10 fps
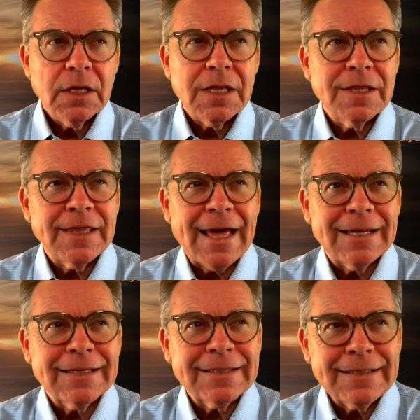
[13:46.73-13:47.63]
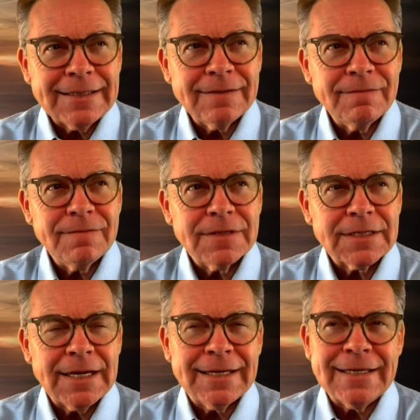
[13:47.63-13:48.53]
that lives
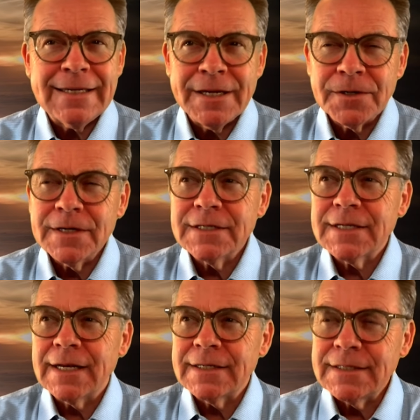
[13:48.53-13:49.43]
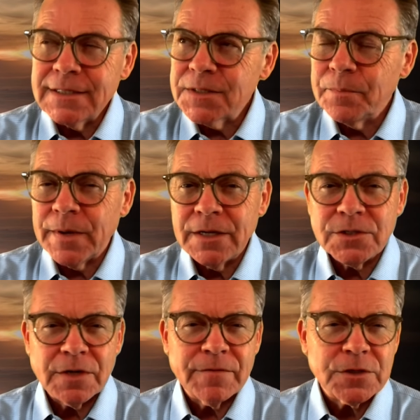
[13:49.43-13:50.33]
in nearness and
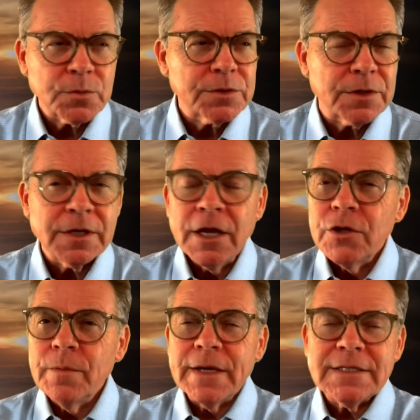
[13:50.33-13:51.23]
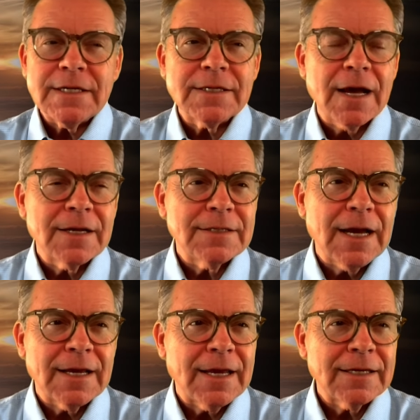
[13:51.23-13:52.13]
anticipation of his return. You may see Don and
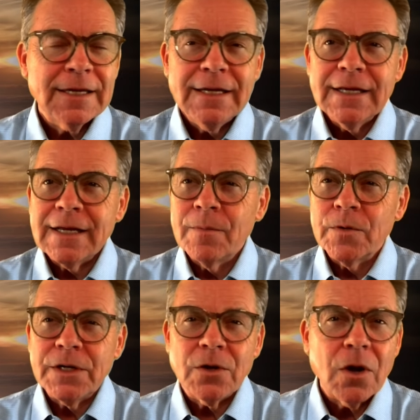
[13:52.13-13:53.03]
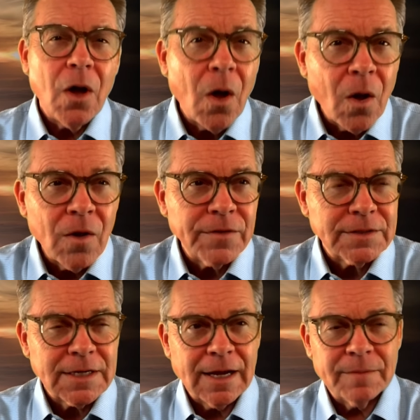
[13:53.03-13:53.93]
Diane come on here all the
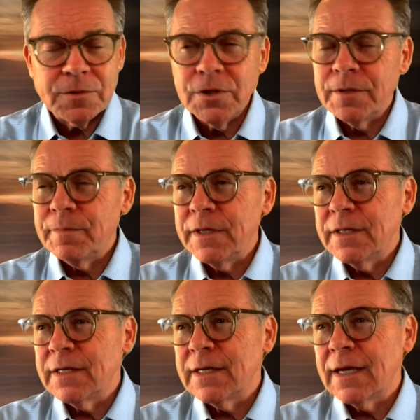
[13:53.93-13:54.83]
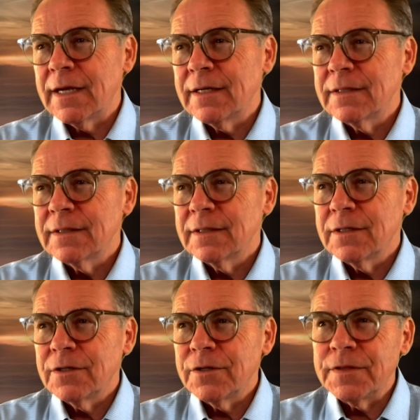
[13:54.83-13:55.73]
time. Could it be the day?
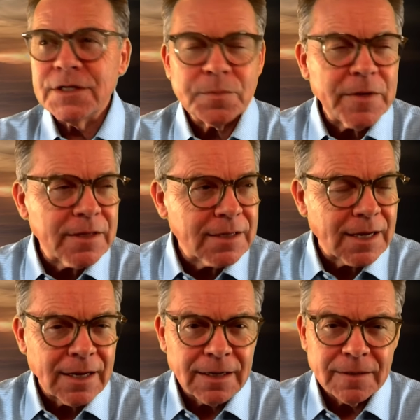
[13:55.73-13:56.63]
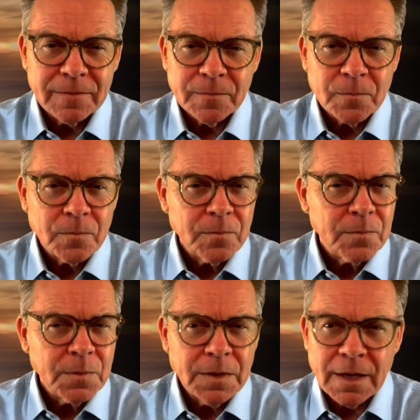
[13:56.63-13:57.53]
Could this be the day?
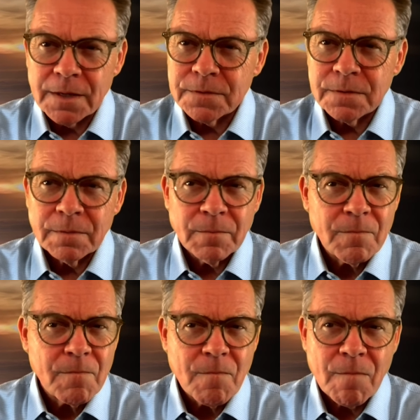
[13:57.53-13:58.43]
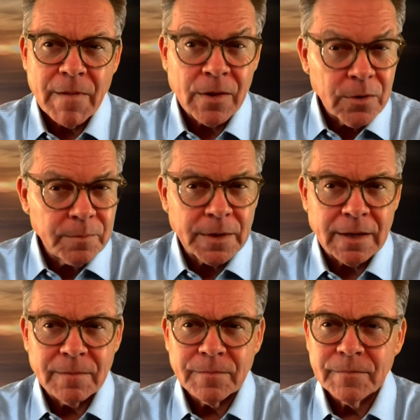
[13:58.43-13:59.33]
Yes, it could
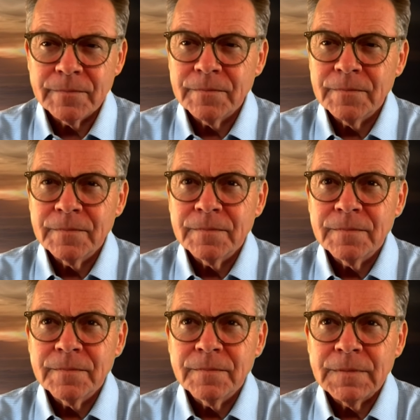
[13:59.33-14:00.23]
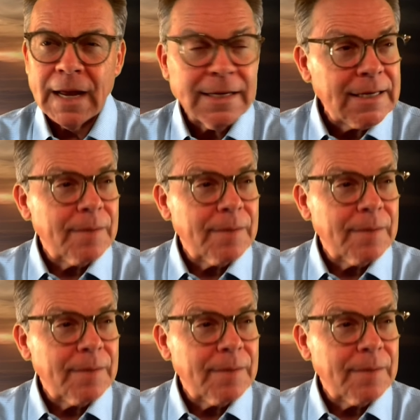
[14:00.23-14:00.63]
be. I get